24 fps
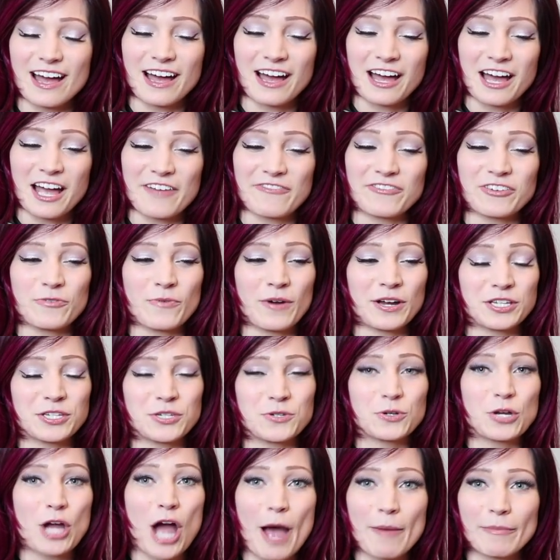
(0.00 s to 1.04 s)
Uh, if you want
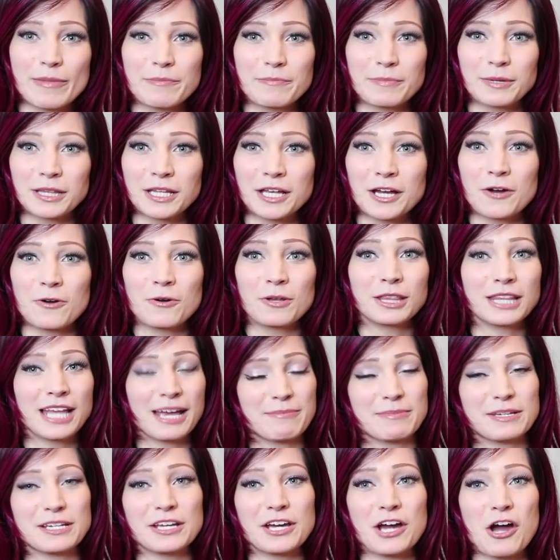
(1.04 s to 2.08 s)
to comment below,
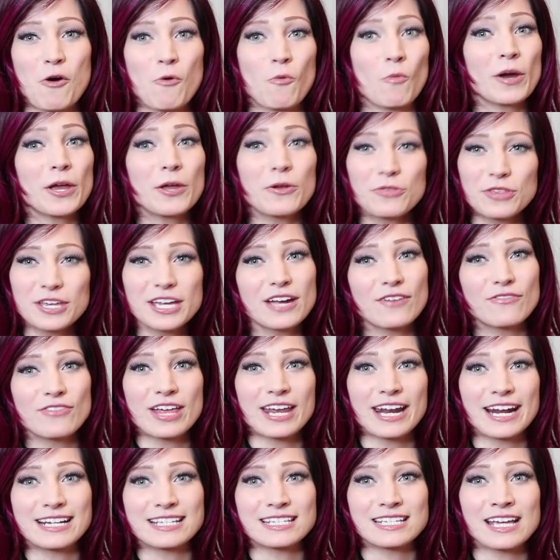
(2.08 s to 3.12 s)
let me know what you think of
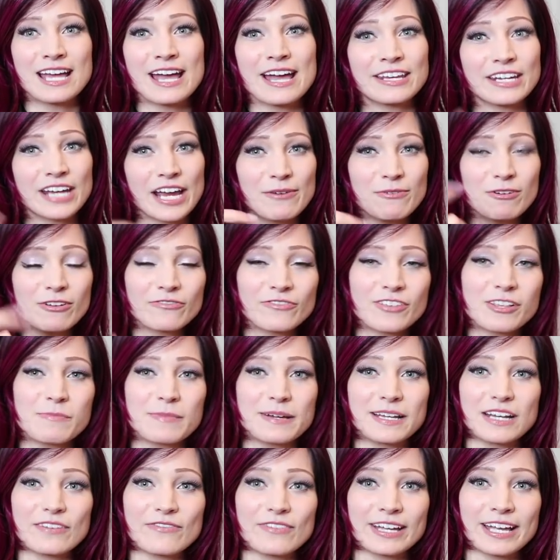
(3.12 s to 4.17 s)
that idea and I will
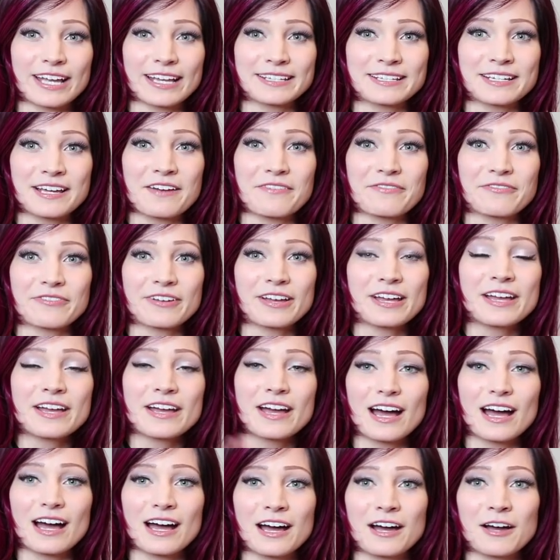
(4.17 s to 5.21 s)
film it if I get enough
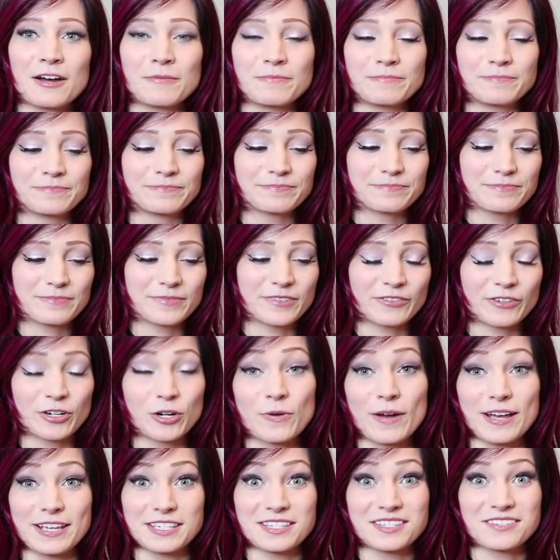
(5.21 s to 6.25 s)
um,
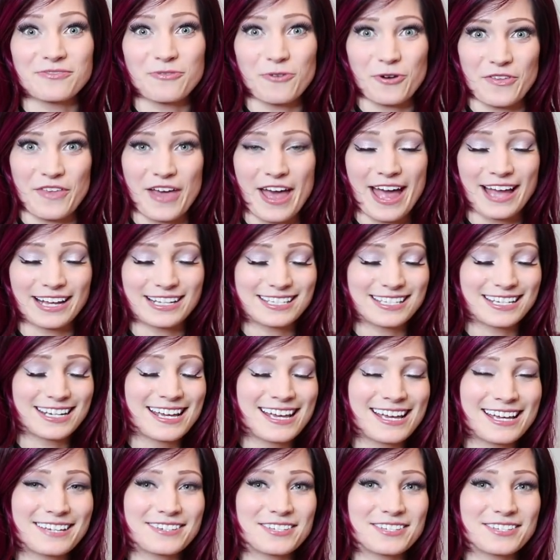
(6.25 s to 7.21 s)
requests for that.